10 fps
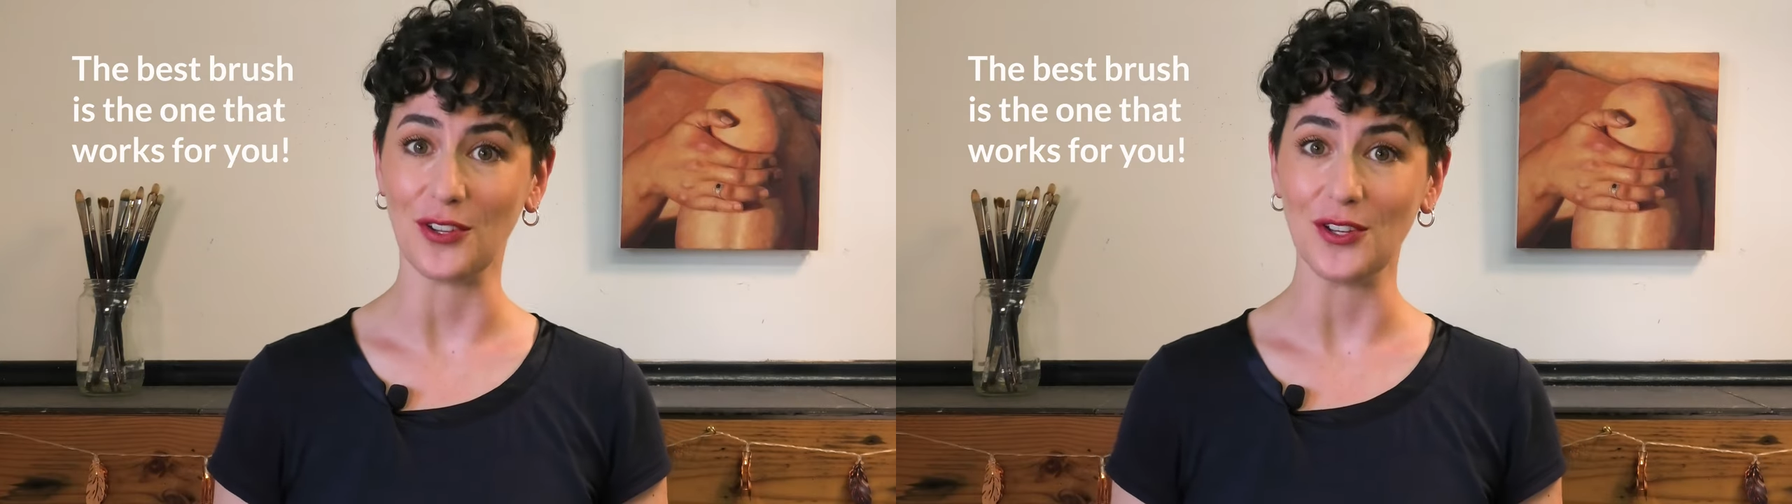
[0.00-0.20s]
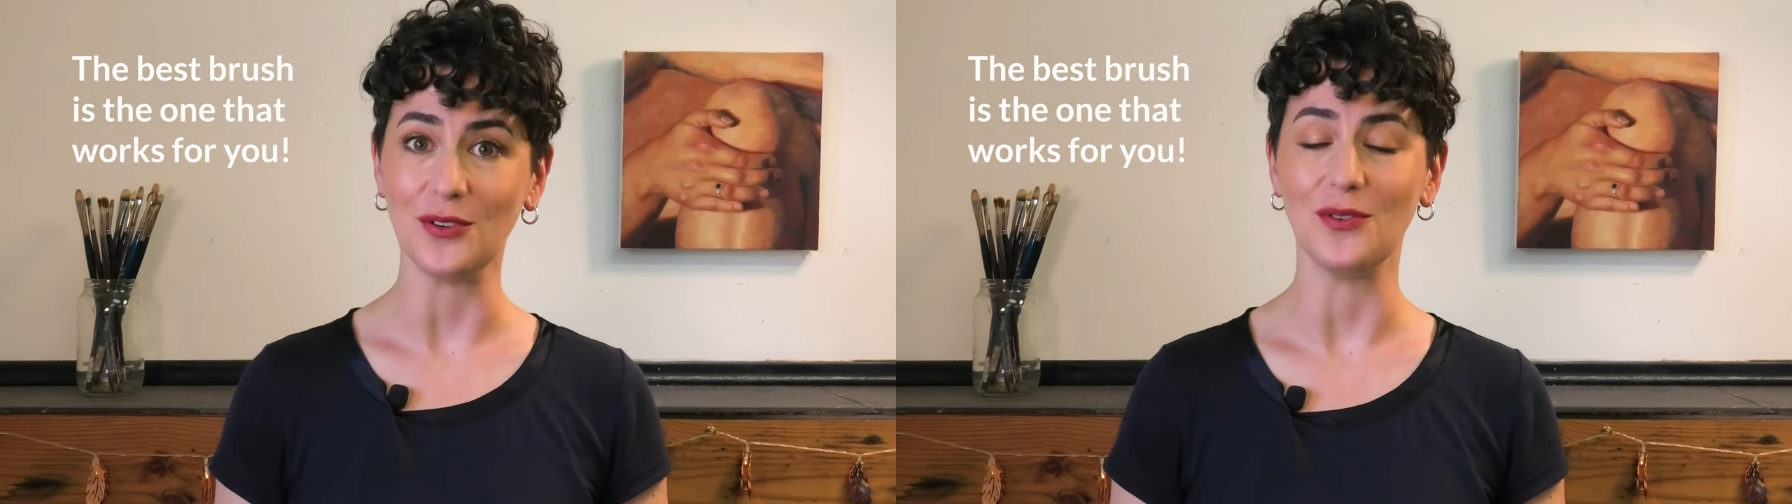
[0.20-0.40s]

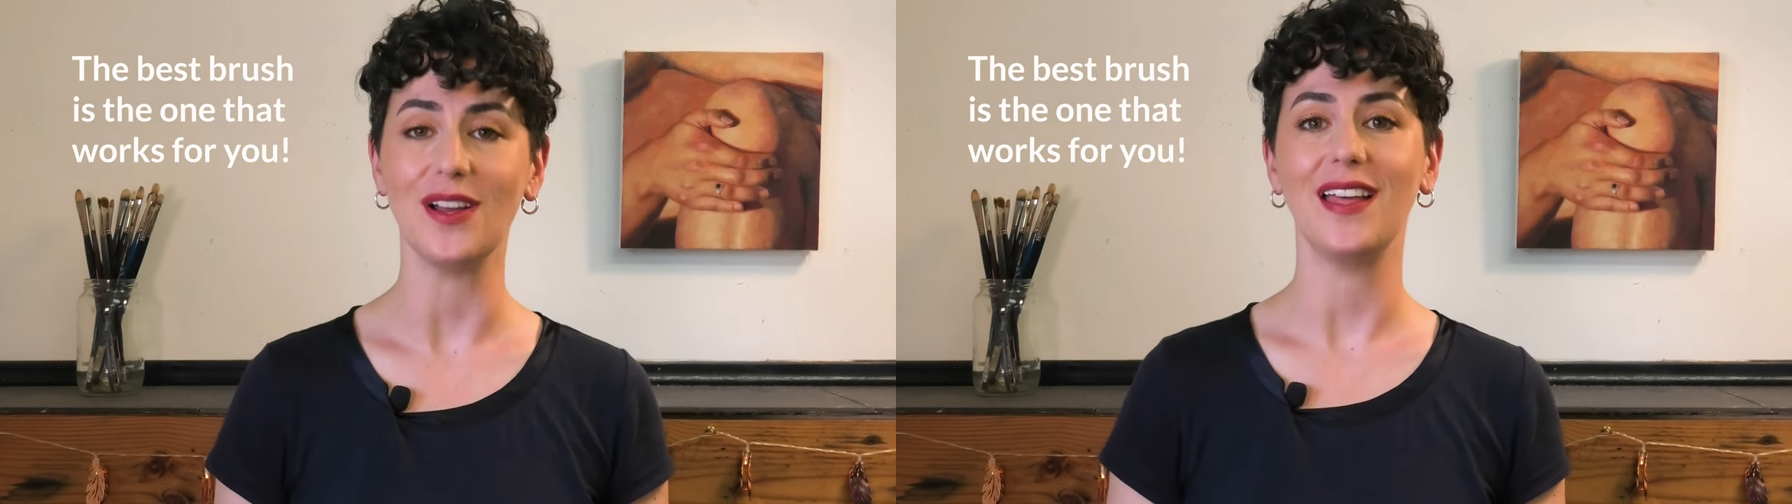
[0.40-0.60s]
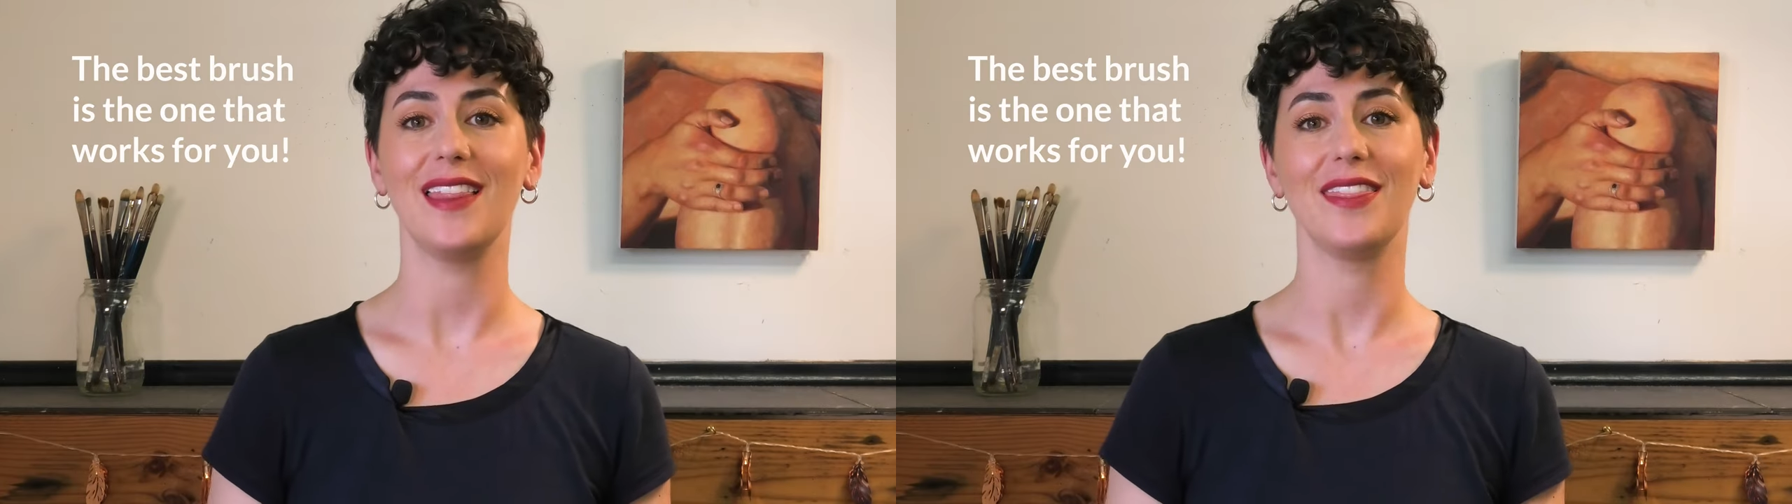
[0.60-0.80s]
you,
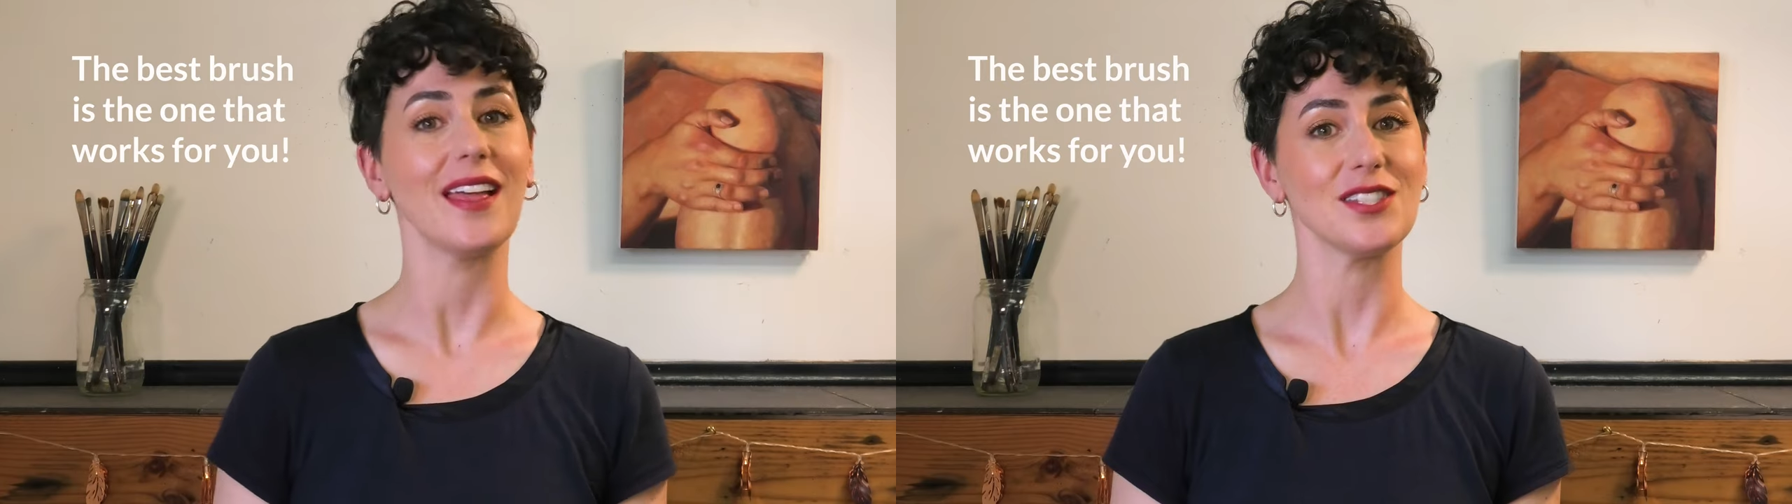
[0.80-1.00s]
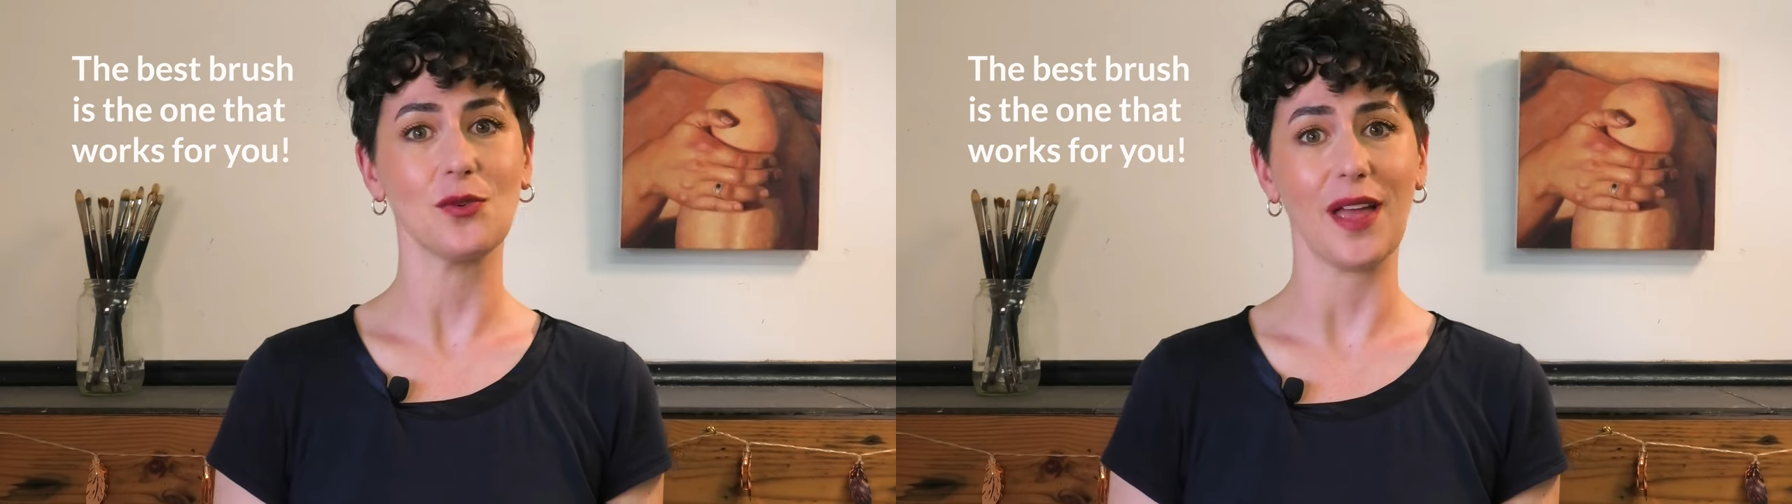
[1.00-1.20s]

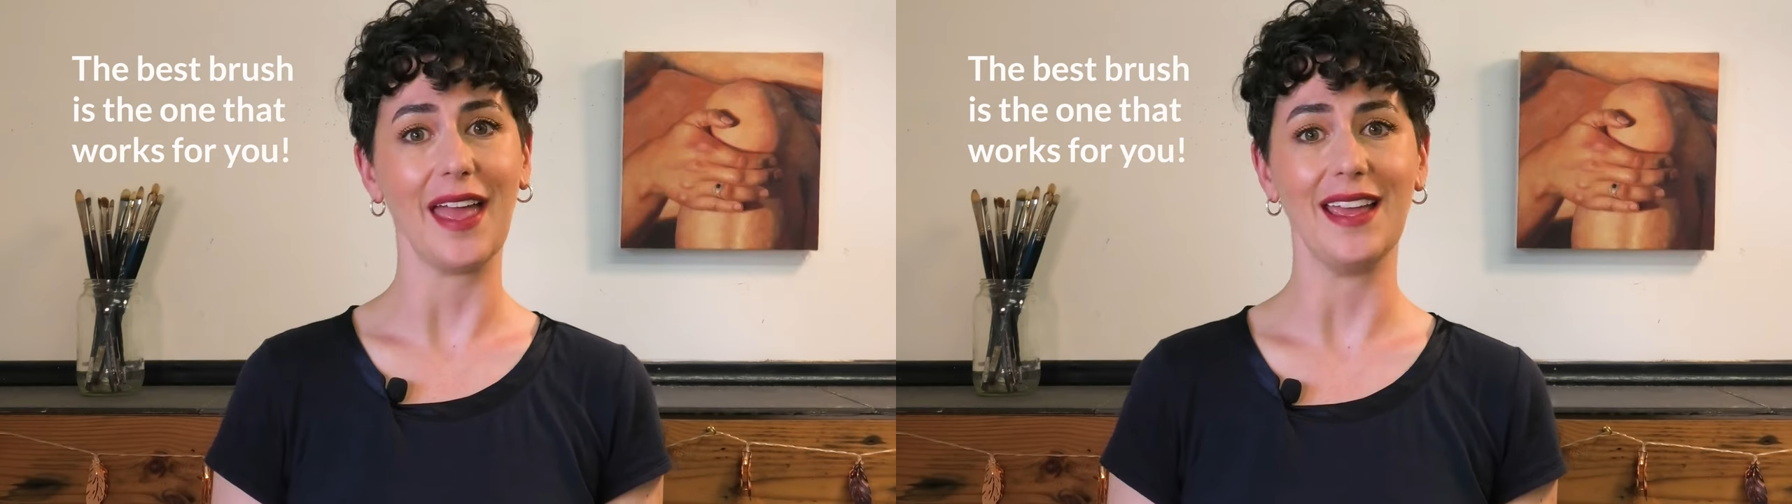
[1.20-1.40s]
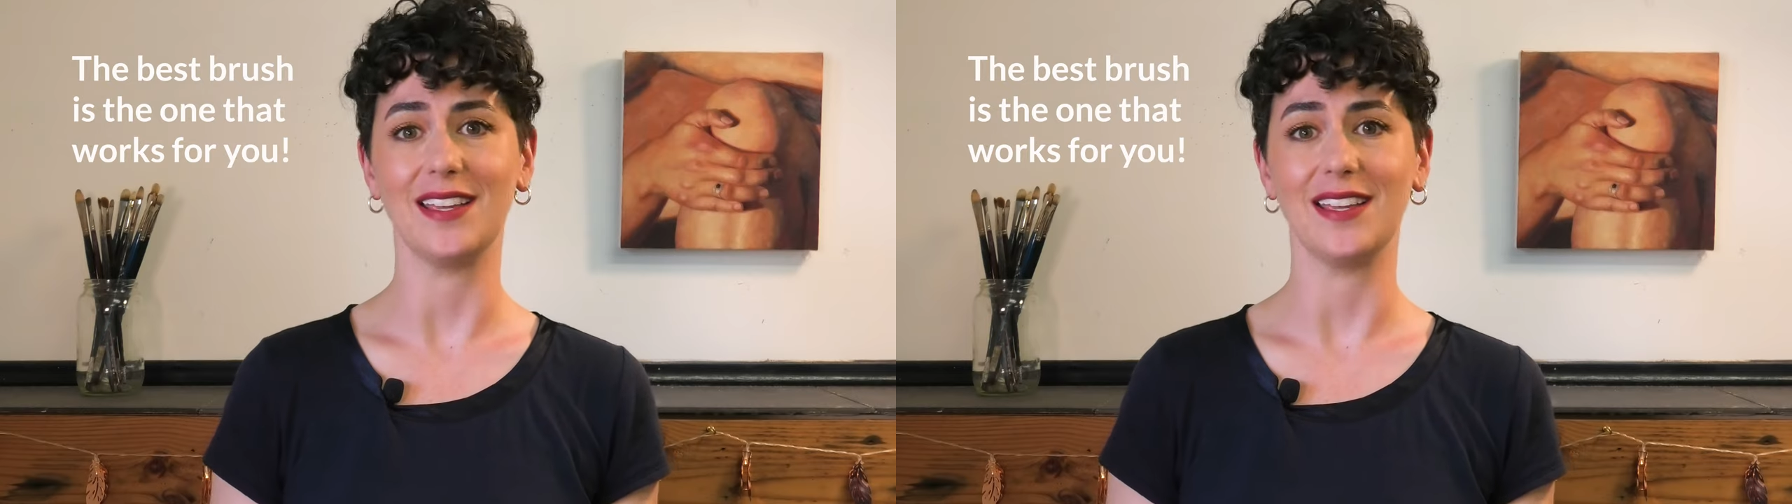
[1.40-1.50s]
that's okay.